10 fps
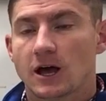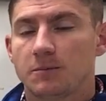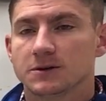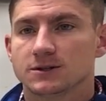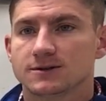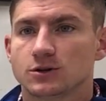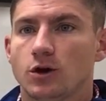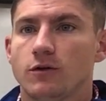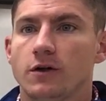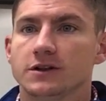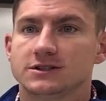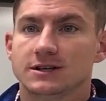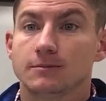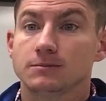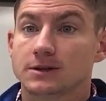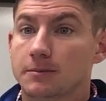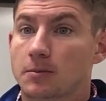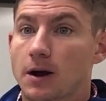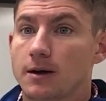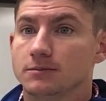us solve all the same type of
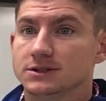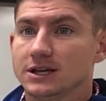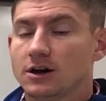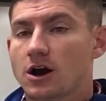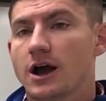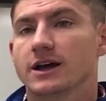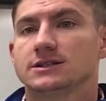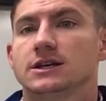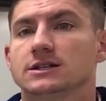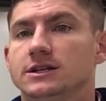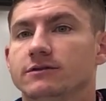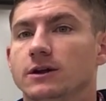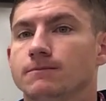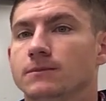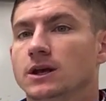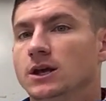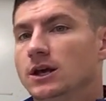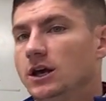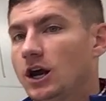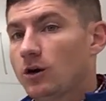problems in our IXL activity.
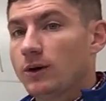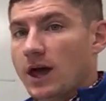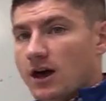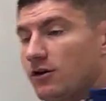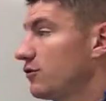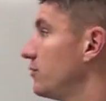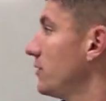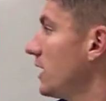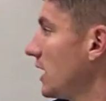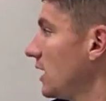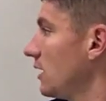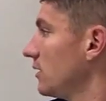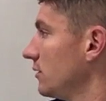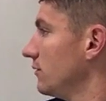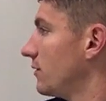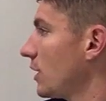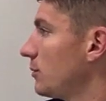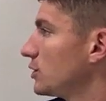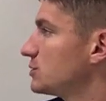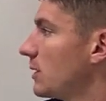Here we have a variable
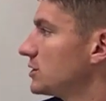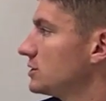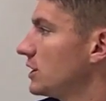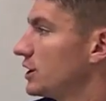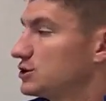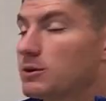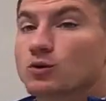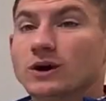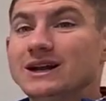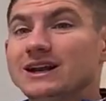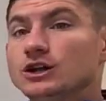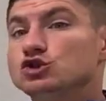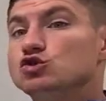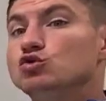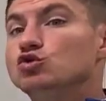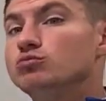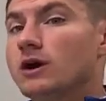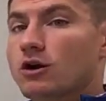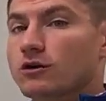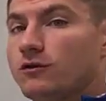expression that has been written into
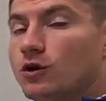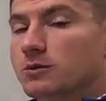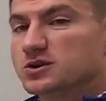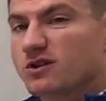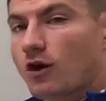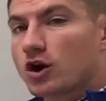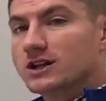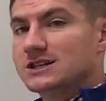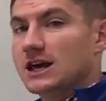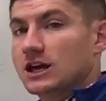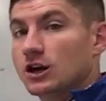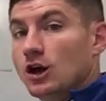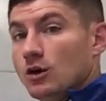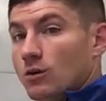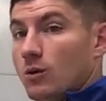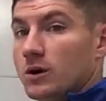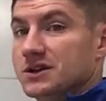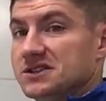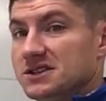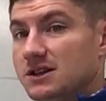numeric form. So I've already taken what
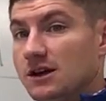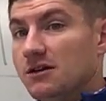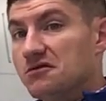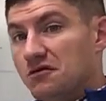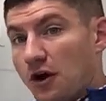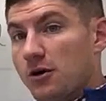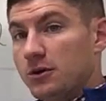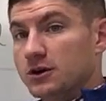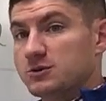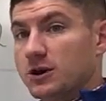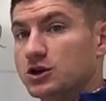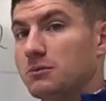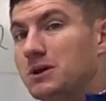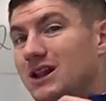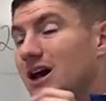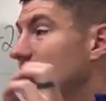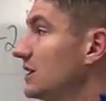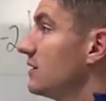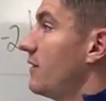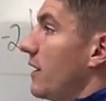was the variable expression, plugged in the
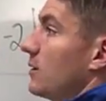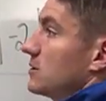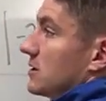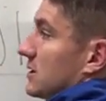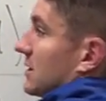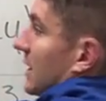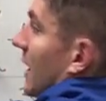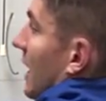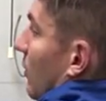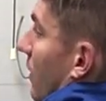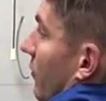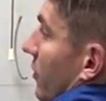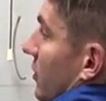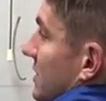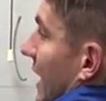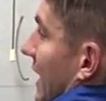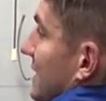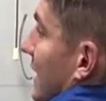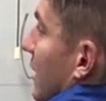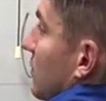values because it said wherever there's an x that
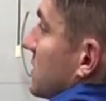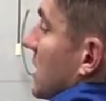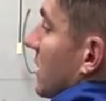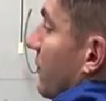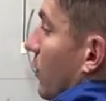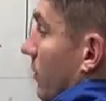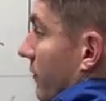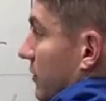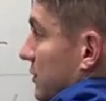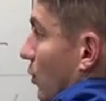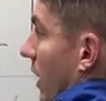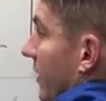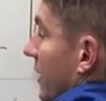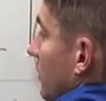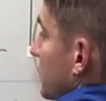equals -4, wherever there's a y that equals